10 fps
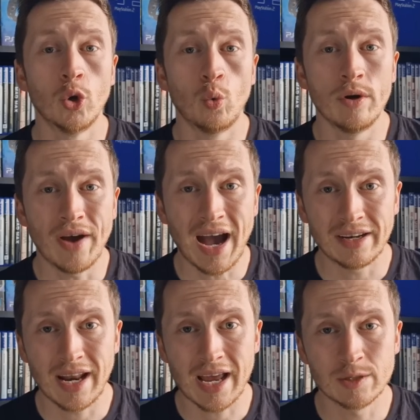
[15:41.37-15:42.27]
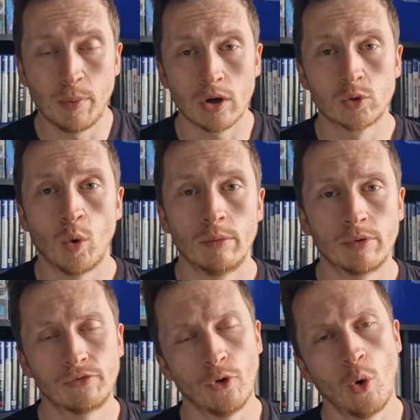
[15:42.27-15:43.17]
We've had an Xbox One
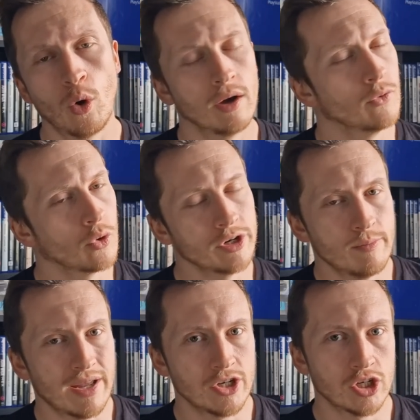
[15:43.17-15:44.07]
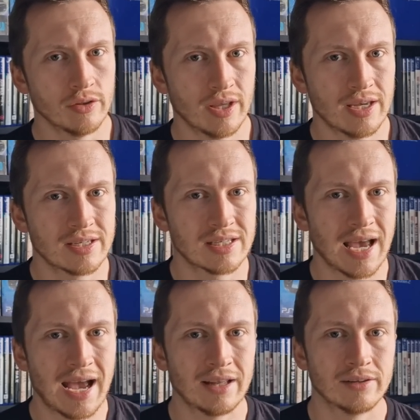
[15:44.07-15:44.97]
before, I've already mentioned this,
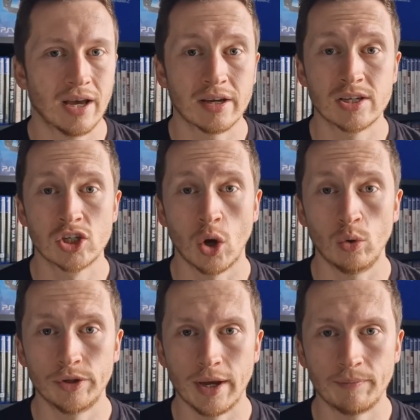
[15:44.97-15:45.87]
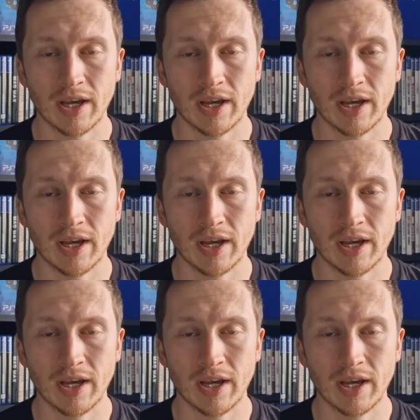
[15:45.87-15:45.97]
and I sold it.